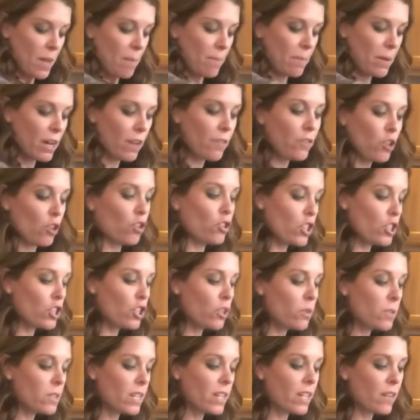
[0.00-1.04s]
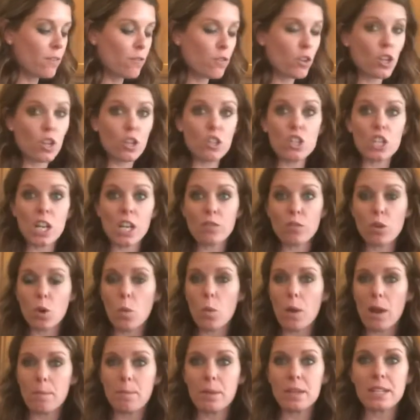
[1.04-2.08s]
But if you're just using it for your general
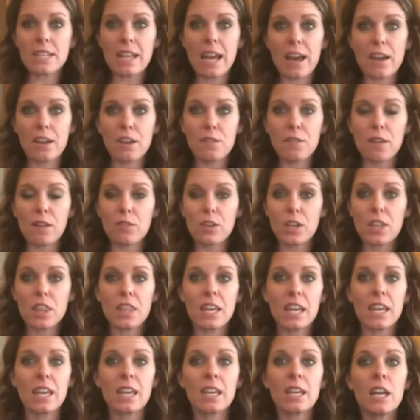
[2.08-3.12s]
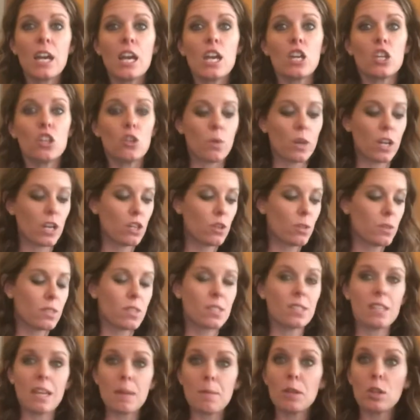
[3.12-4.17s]
wiping down of everything, you can use the
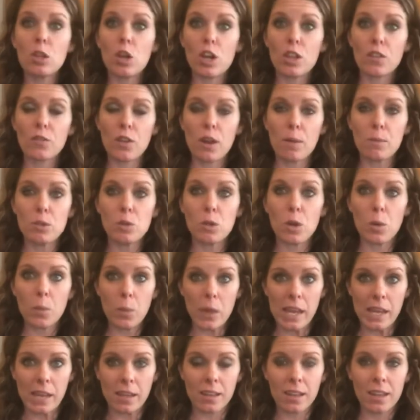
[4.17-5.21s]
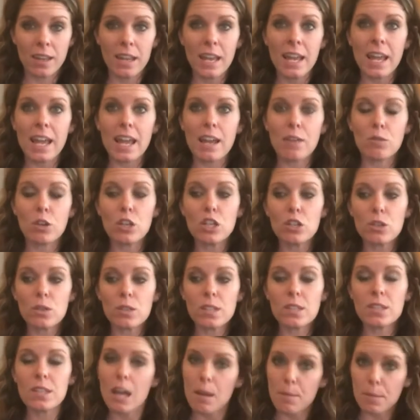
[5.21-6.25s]
same cloth for up to a week. It
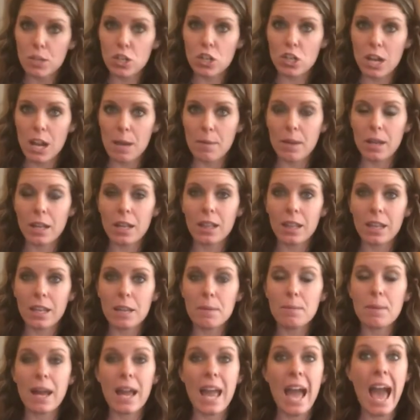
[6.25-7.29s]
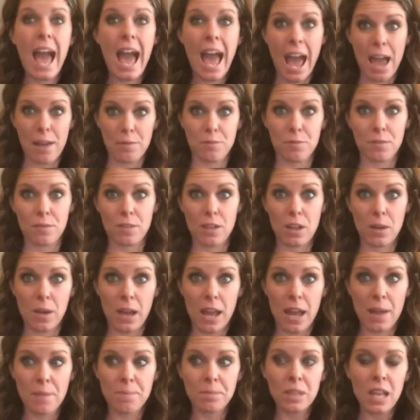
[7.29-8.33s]
reduces how much time I clean by half,
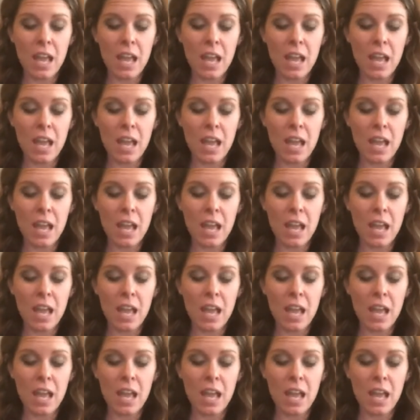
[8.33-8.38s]
okay?